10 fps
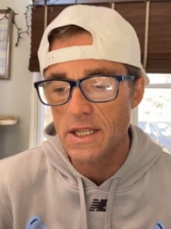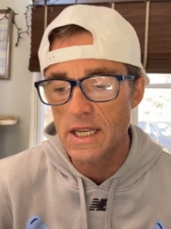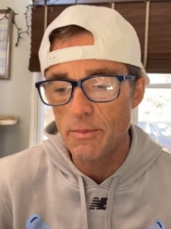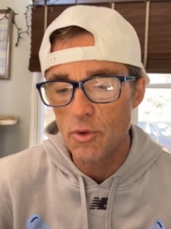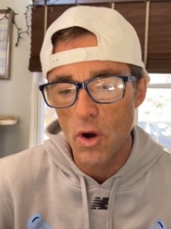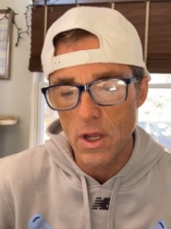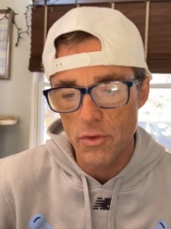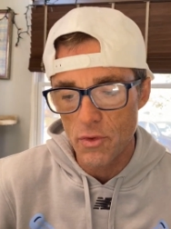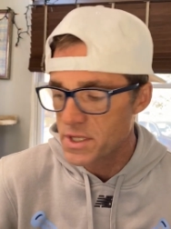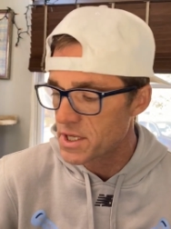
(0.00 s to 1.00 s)
Keep
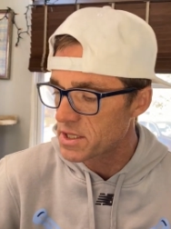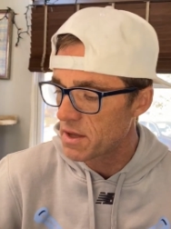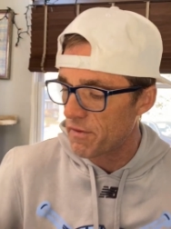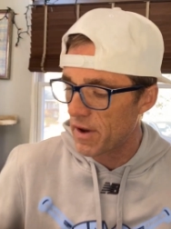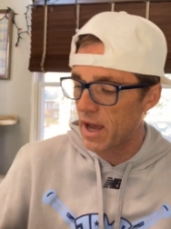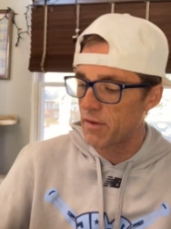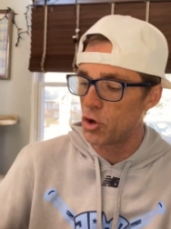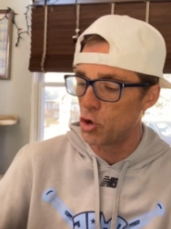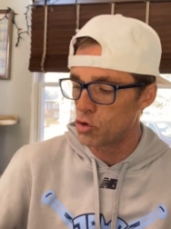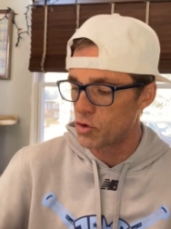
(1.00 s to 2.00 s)
Talking 365
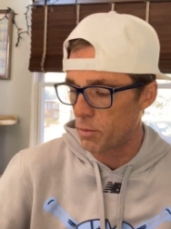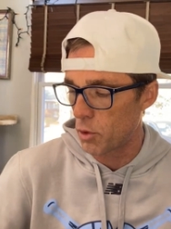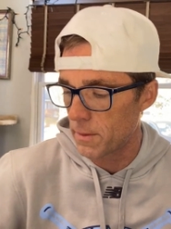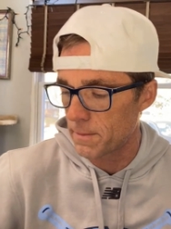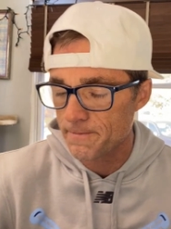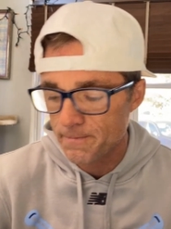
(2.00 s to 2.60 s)
News Report.